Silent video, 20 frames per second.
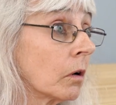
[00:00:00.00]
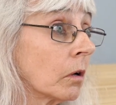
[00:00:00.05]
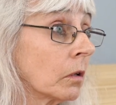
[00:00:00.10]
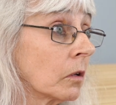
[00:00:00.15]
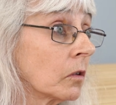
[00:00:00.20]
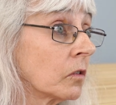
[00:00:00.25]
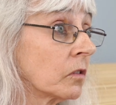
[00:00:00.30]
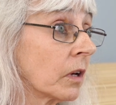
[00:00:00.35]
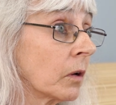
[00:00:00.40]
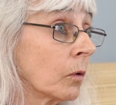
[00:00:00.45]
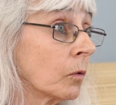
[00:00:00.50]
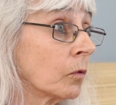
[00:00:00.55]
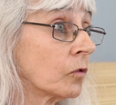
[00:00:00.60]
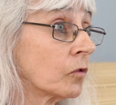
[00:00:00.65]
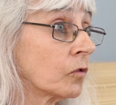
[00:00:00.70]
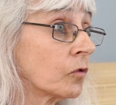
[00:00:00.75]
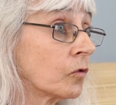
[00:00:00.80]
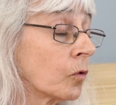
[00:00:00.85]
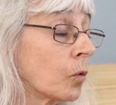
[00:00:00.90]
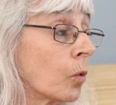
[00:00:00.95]
on the South
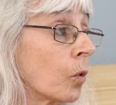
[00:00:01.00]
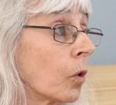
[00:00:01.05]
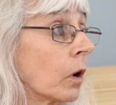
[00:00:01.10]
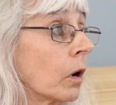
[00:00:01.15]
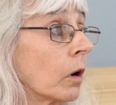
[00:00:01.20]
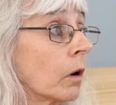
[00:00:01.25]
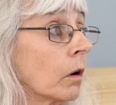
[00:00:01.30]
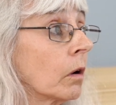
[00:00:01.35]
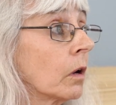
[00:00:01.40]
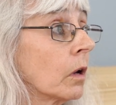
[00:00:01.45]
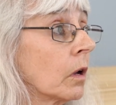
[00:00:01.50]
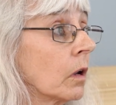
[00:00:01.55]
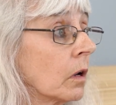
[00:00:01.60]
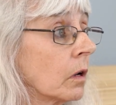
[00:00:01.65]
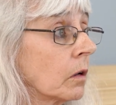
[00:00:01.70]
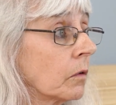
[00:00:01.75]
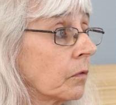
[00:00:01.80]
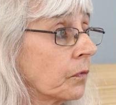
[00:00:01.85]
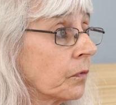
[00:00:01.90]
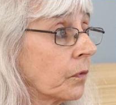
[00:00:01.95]
Shore
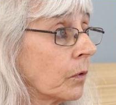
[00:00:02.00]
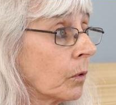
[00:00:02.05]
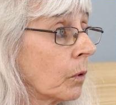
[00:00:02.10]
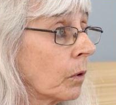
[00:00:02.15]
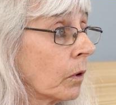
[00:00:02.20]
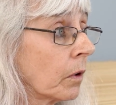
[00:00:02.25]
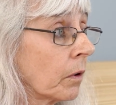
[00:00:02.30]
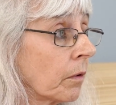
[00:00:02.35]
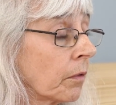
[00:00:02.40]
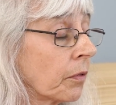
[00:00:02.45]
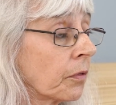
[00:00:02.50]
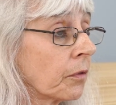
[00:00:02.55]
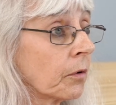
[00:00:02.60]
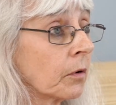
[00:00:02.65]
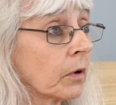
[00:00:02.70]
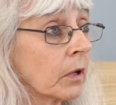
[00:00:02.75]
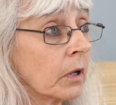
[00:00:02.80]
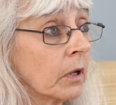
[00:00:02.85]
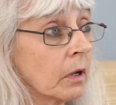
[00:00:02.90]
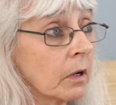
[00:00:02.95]
for
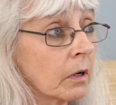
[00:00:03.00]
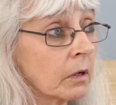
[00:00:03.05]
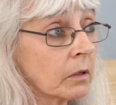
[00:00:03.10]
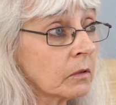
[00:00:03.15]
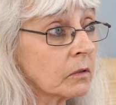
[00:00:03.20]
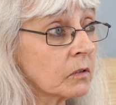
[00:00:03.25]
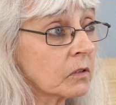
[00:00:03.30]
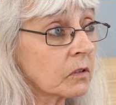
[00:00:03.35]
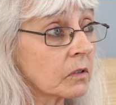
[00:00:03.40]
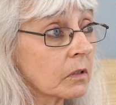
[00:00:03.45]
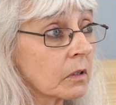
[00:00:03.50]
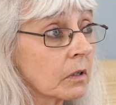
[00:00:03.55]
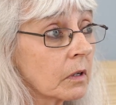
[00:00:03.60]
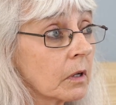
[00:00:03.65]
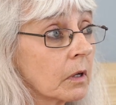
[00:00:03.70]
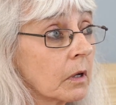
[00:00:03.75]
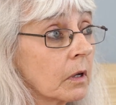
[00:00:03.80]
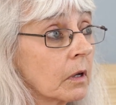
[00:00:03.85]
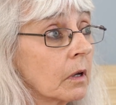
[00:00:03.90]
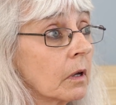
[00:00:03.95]
30 years.
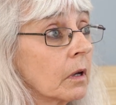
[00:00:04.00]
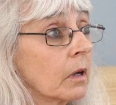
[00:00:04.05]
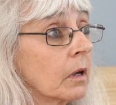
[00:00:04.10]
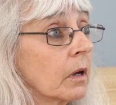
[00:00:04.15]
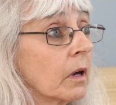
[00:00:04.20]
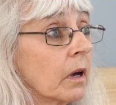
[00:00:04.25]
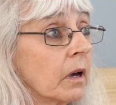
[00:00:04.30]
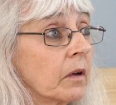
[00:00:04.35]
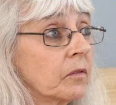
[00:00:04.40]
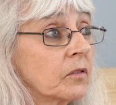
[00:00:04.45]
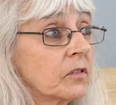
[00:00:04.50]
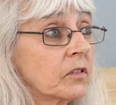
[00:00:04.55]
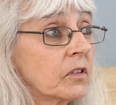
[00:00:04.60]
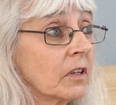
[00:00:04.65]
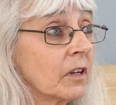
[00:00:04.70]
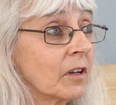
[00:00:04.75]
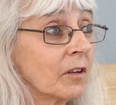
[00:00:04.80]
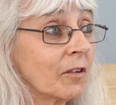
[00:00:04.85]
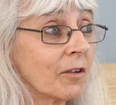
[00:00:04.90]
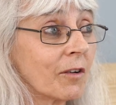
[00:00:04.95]
I've
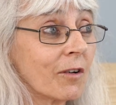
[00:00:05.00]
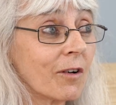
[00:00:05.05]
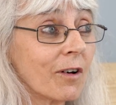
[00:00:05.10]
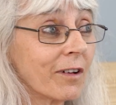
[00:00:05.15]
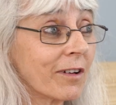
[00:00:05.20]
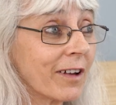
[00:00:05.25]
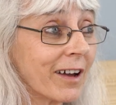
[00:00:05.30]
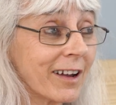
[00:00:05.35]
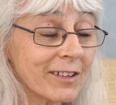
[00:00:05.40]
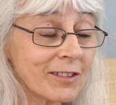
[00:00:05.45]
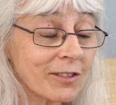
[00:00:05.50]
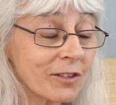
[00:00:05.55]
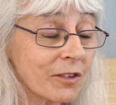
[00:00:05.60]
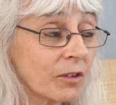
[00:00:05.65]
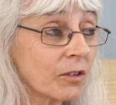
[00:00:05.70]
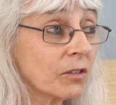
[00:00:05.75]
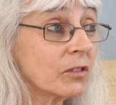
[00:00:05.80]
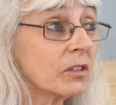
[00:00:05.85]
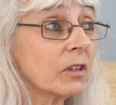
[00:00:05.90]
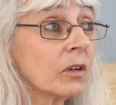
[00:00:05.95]
seen all kinds of
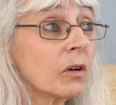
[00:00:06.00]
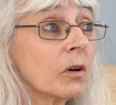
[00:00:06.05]
nursing